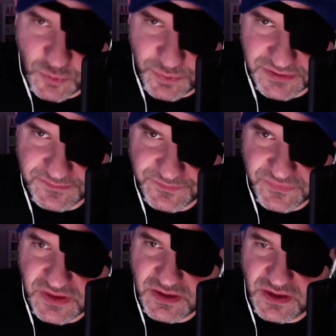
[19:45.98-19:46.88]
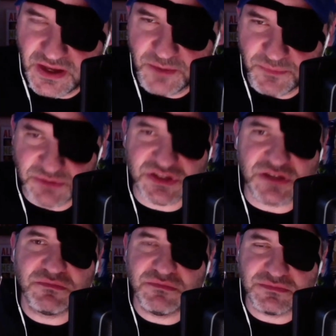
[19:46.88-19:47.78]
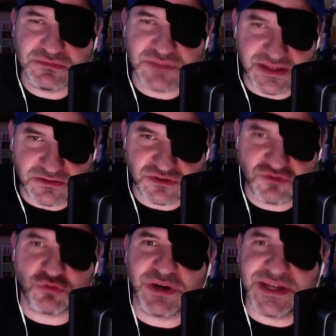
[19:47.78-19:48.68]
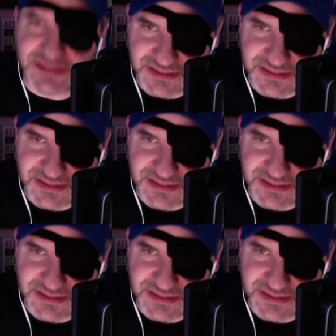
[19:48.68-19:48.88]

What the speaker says: open, but it was in like great